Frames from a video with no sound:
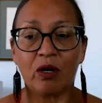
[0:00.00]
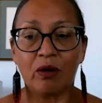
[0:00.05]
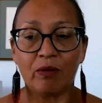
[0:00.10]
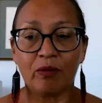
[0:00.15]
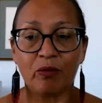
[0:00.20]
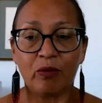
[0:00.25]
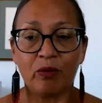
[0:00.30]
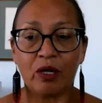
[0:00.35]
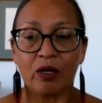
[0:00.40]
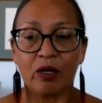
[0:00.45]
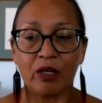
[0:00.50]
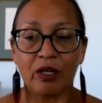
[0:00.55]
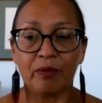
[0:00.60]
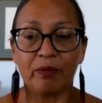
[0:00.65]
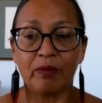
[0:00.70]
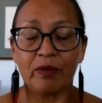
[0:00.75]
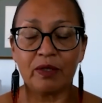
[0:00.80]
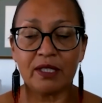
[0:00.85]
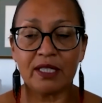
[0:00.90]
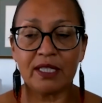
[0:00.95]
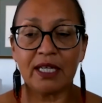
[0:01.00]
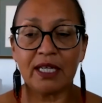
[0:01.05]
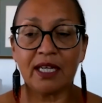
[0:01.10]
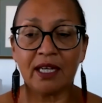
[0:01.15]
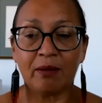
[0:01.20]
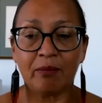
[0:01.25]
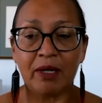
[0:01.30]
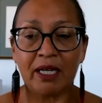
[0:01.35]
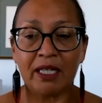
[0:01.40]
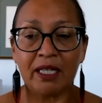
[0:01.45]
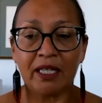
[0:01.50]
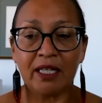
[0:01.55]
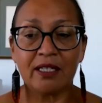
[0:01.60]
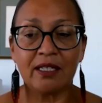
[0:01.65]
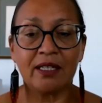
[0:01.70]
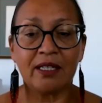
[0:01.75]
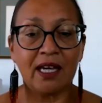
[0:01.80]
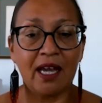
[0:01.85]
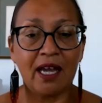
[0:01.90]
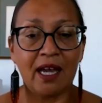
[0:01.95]
we're sticking mainly to
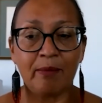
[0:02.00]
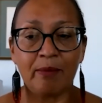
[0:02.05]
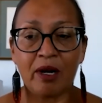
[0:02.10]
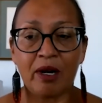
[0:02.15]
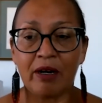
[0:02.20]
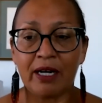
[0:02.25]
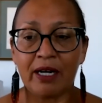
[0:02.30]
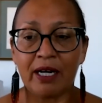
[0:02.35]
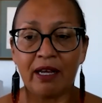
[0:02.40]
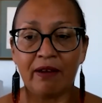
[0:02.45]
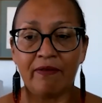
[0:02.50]
the mRNA